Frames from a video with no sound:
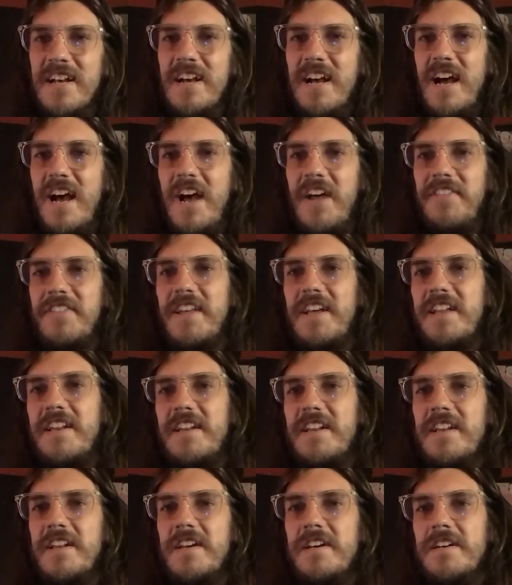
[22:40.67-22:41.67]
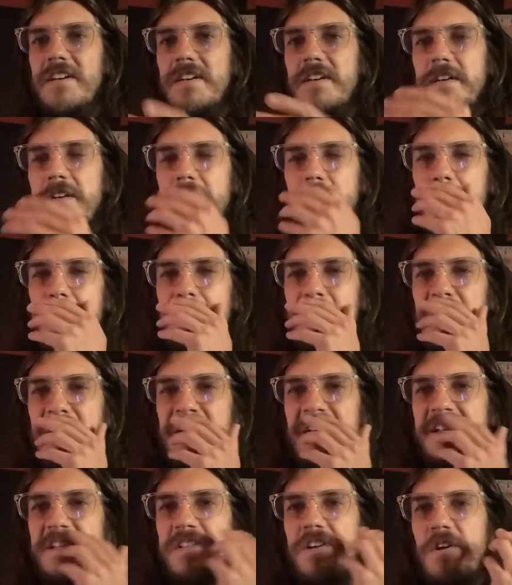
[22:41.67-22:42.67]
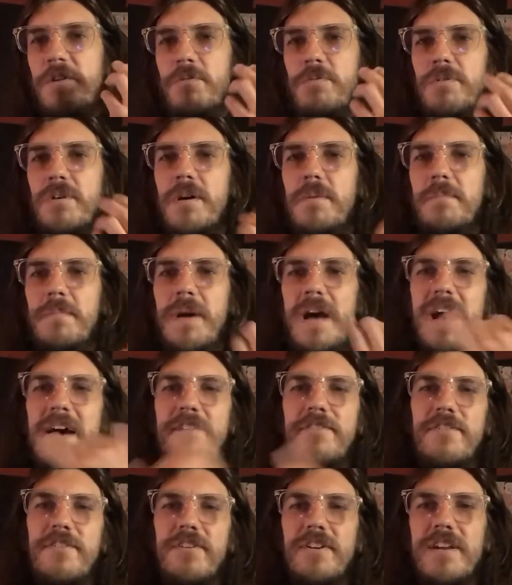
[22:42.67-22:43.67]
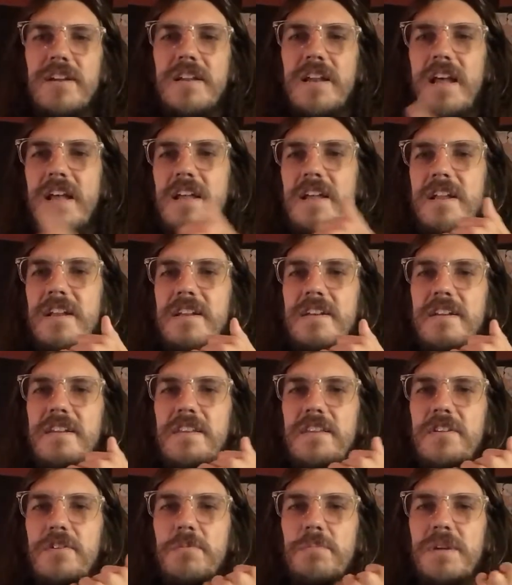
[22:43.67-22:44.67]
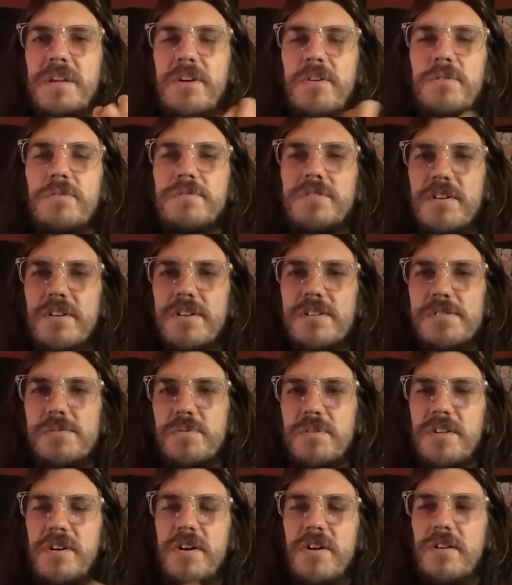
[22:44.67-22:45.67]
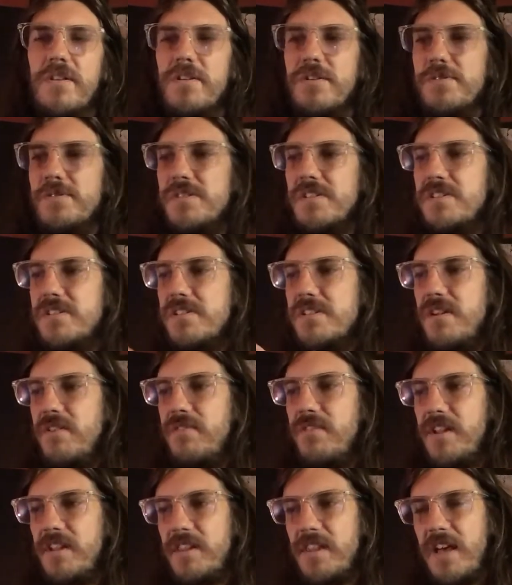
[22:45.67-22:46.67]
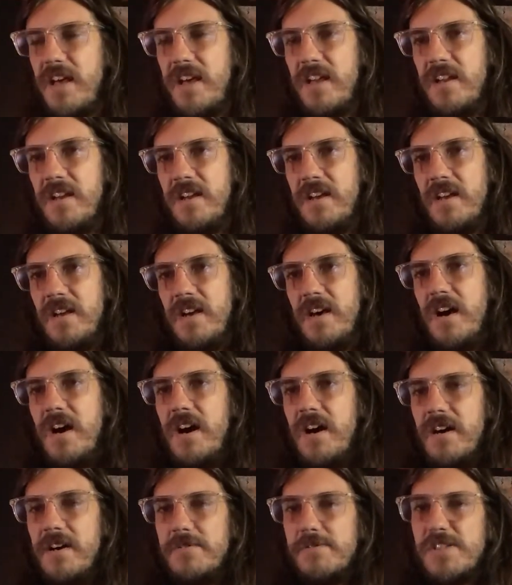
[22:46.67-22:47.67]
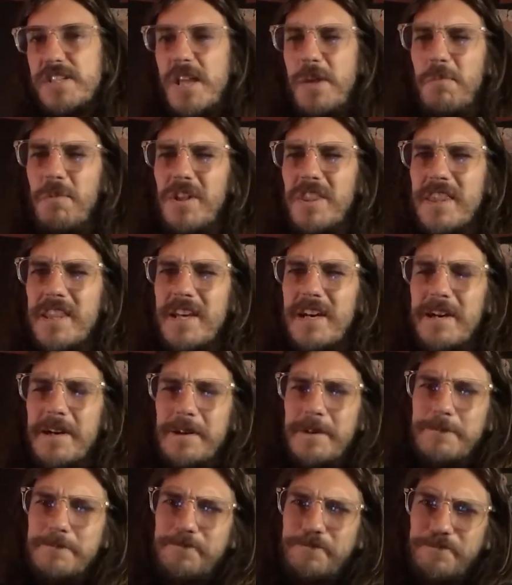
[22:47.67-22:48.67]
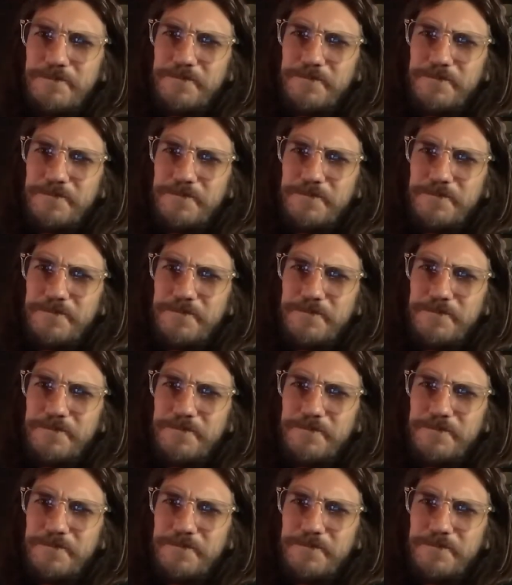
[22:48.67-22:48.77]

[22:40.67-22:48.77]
And then the Kickstarter will come after it, and there'll be alt arts with hollows and stuff like that. Same with the